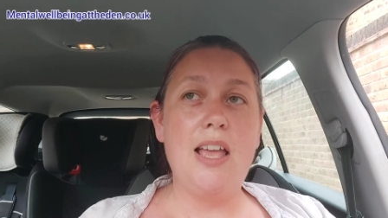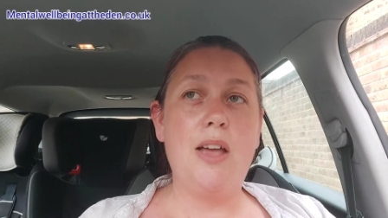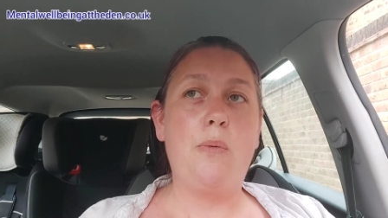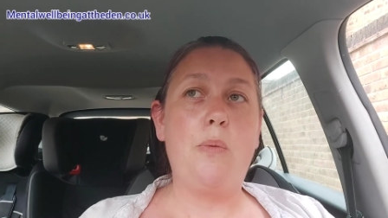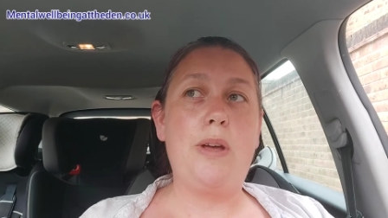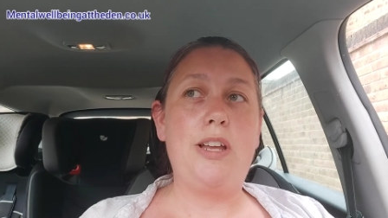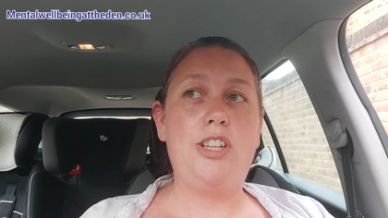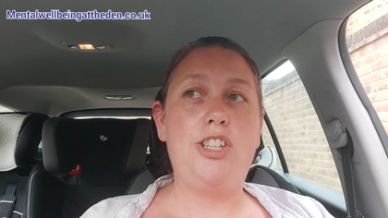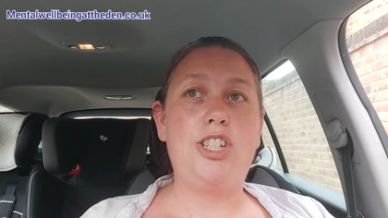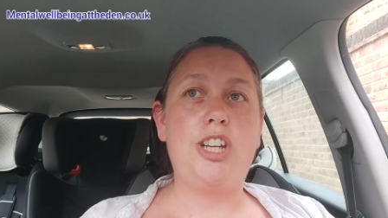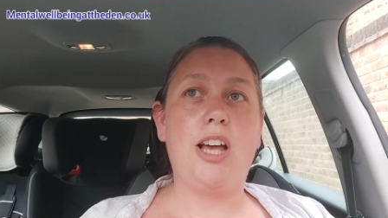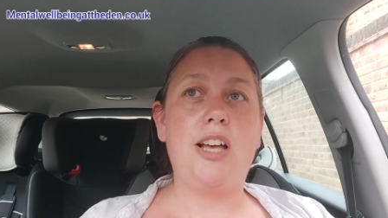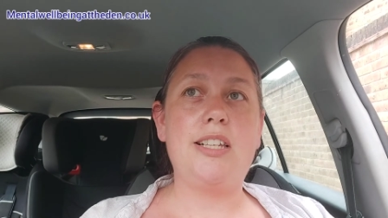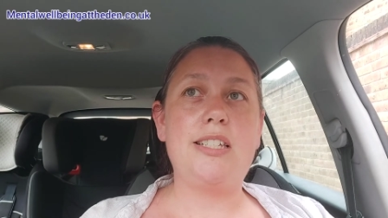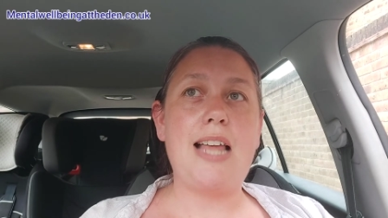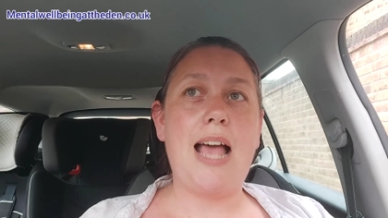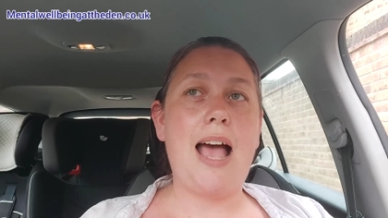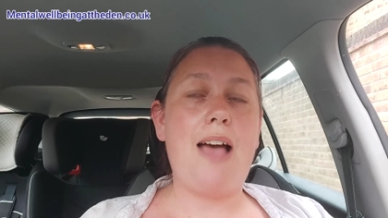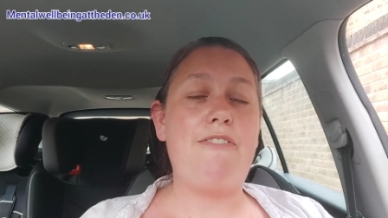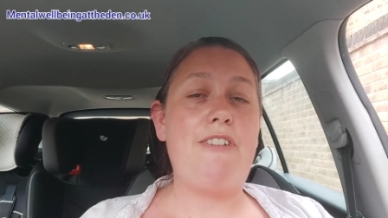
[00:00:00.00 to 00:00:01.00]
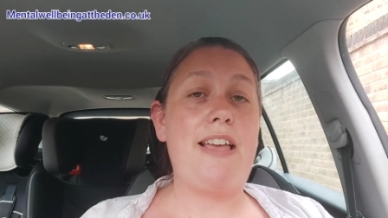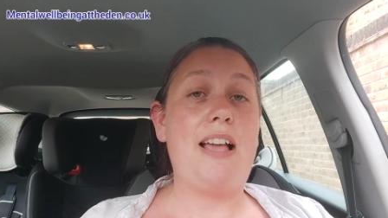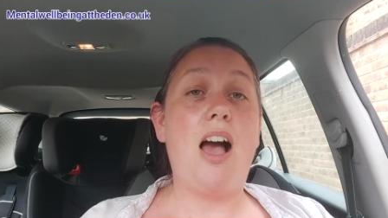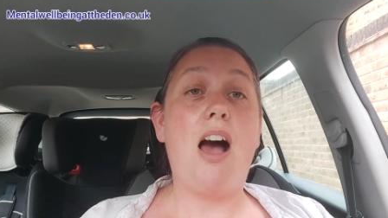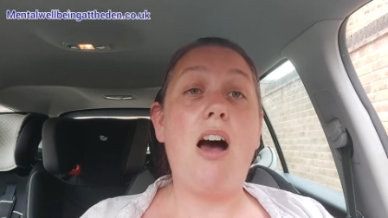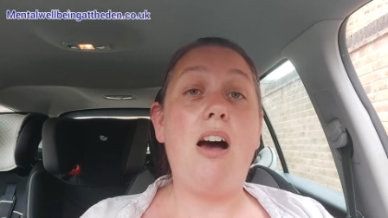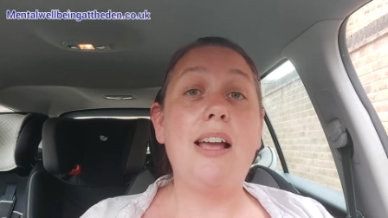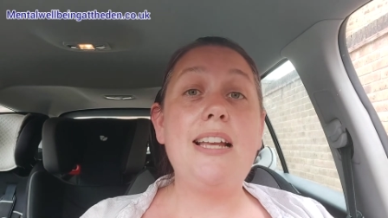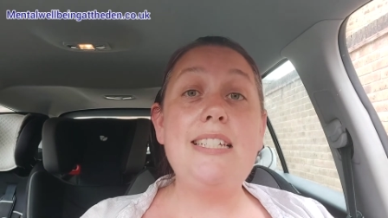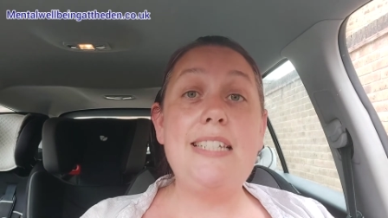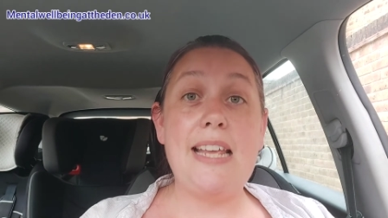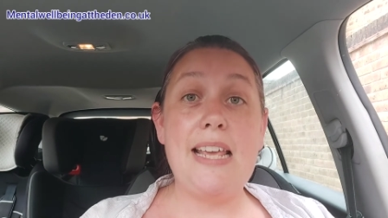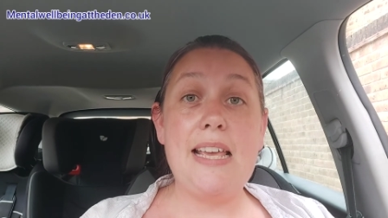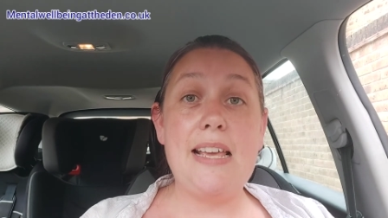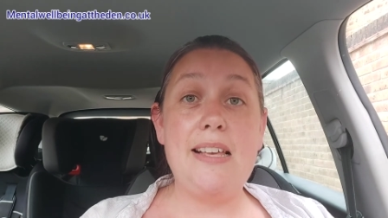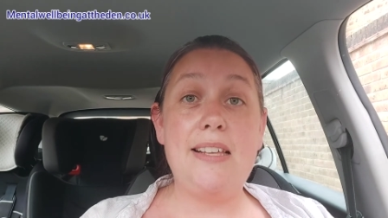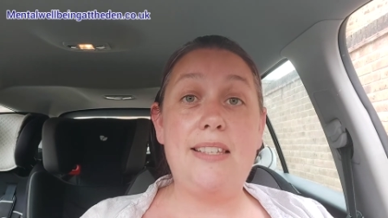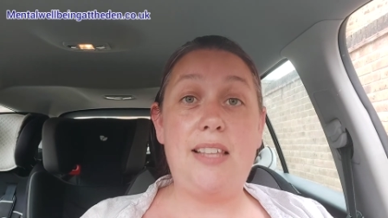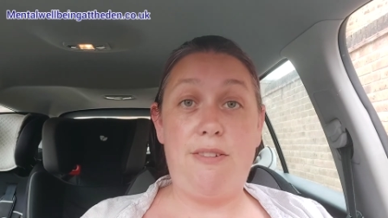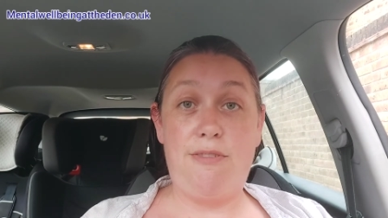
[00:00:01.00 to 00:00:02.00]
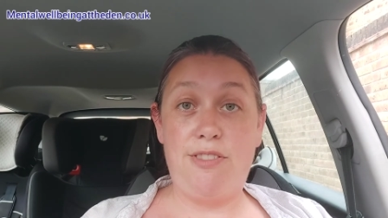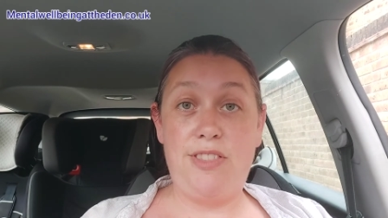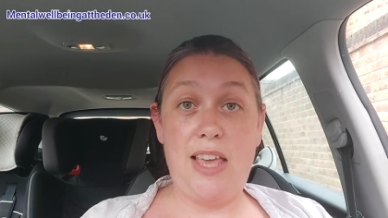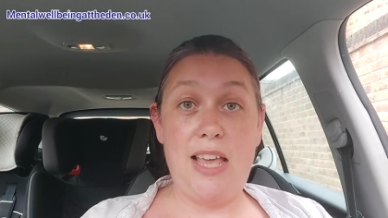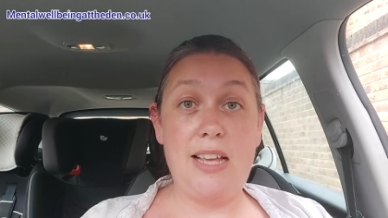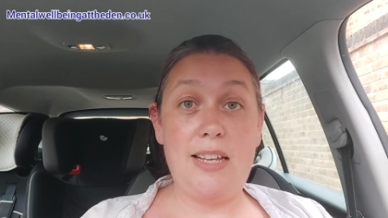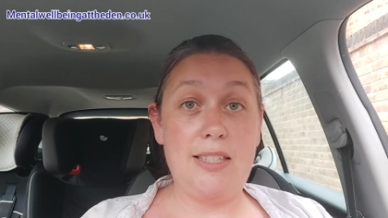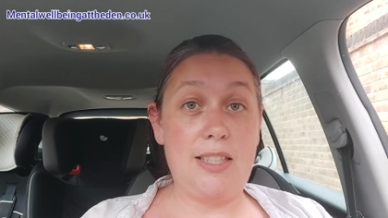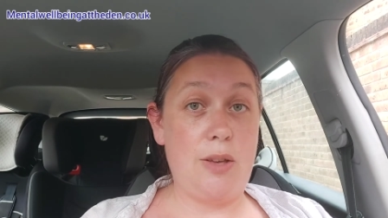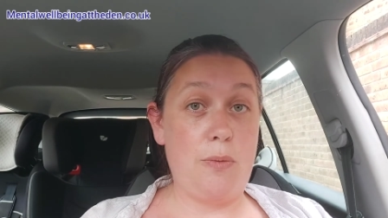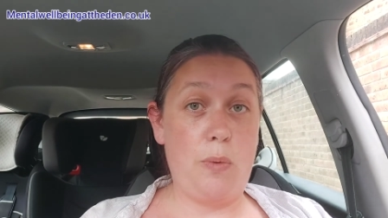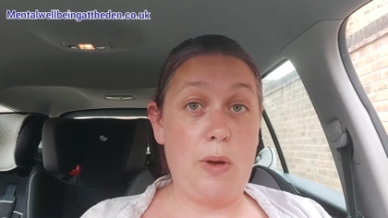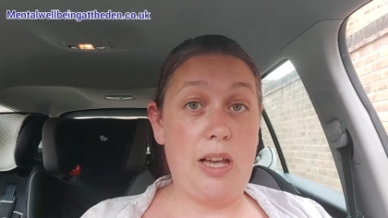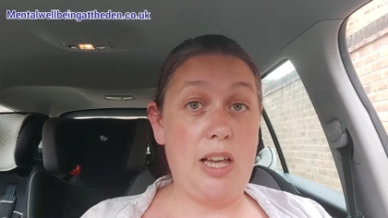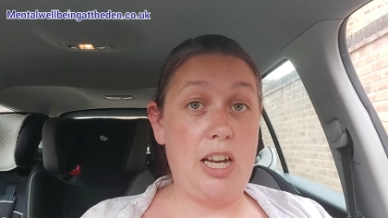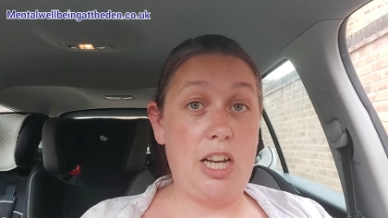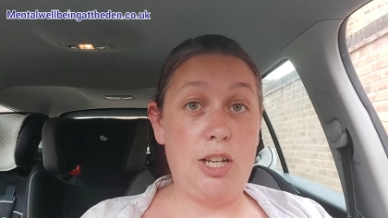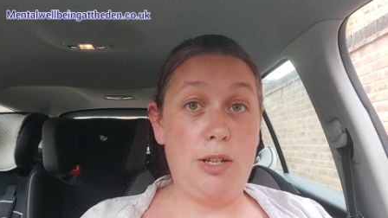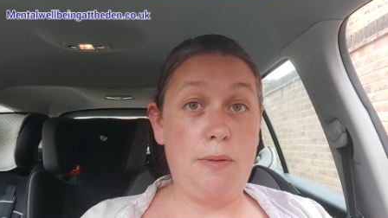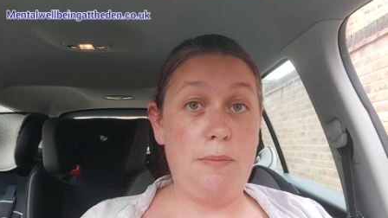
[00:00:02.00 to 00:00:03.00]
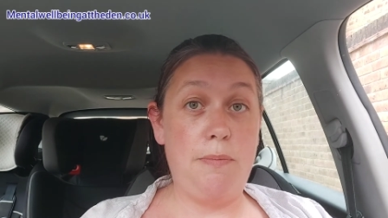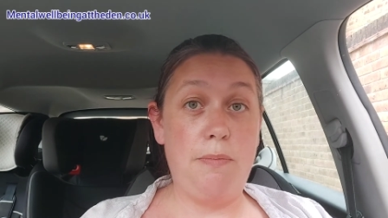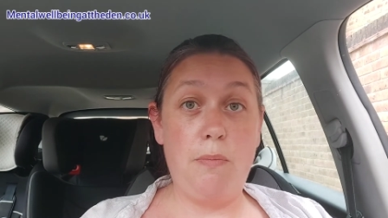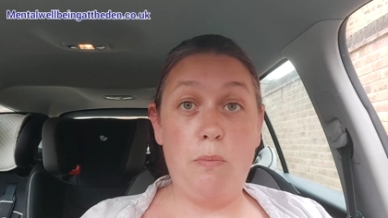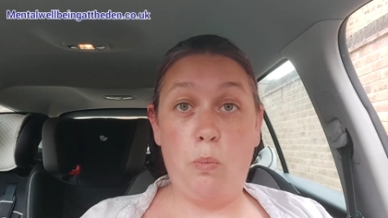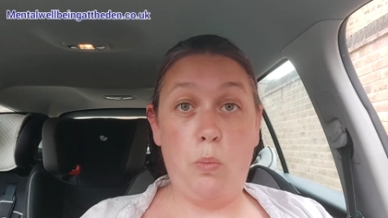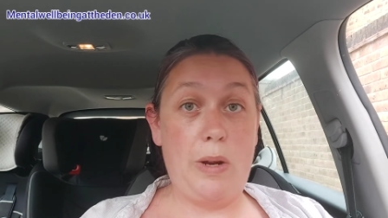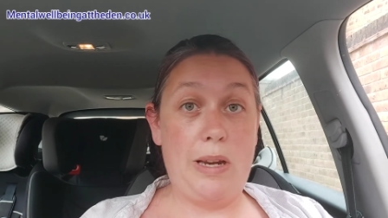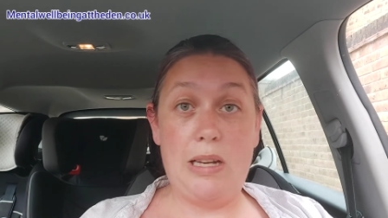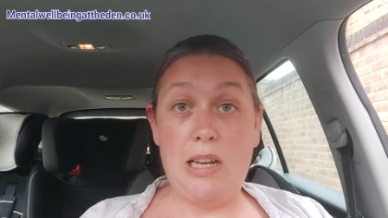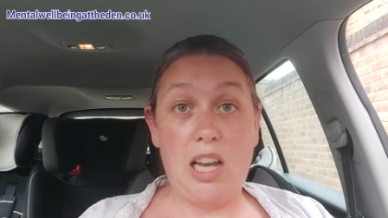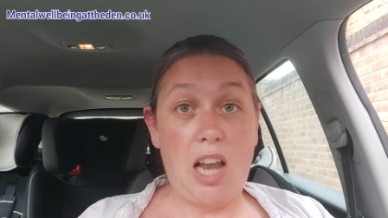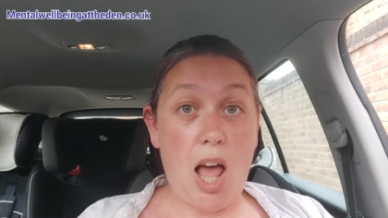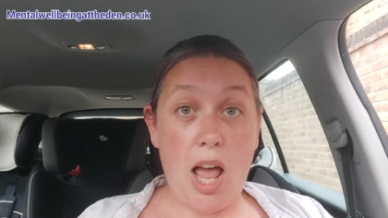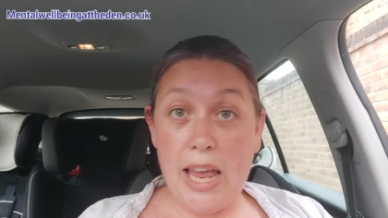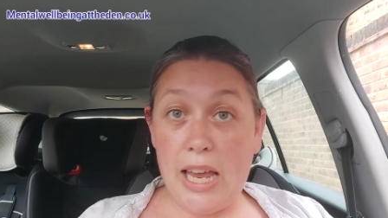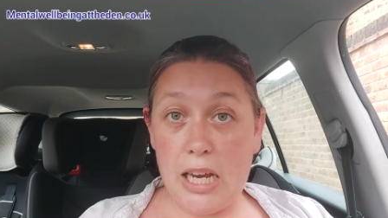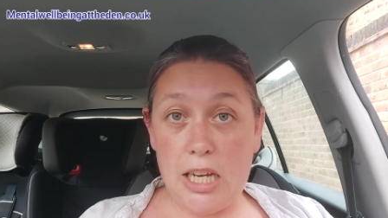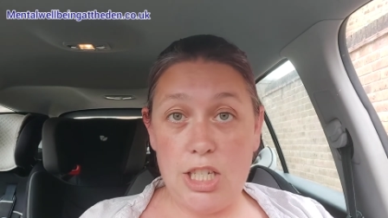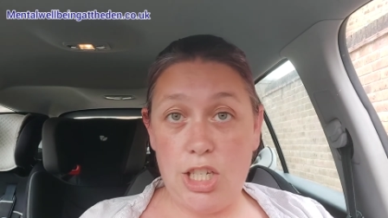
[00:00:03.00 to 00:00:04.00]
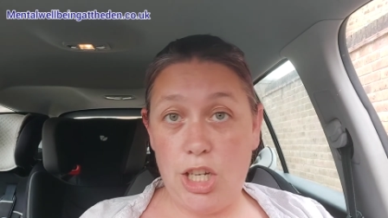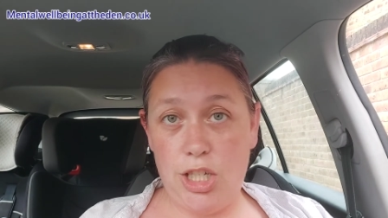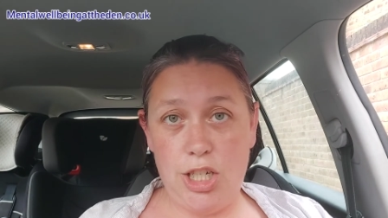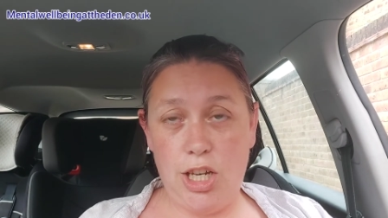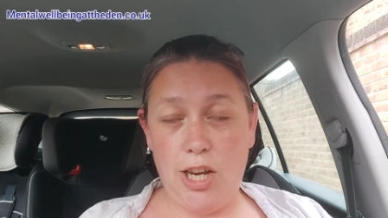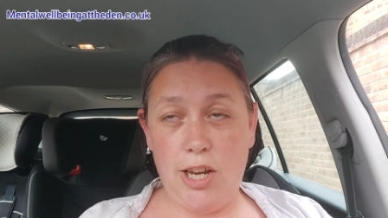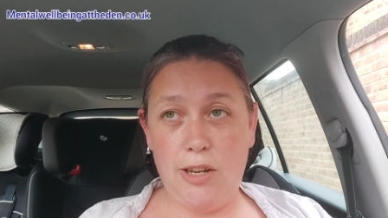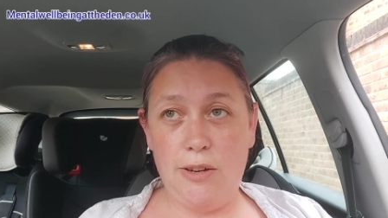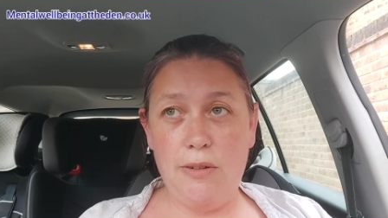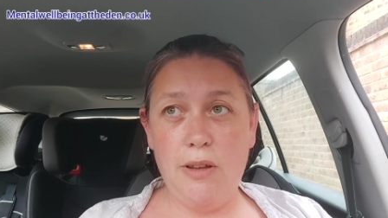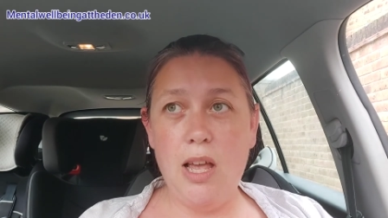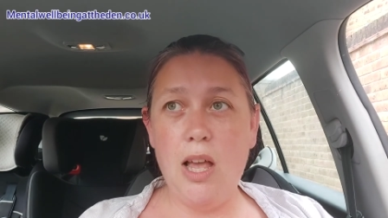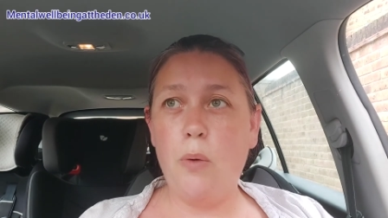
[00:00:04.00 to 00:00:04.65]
We're just having ideas of things that we'd like to do.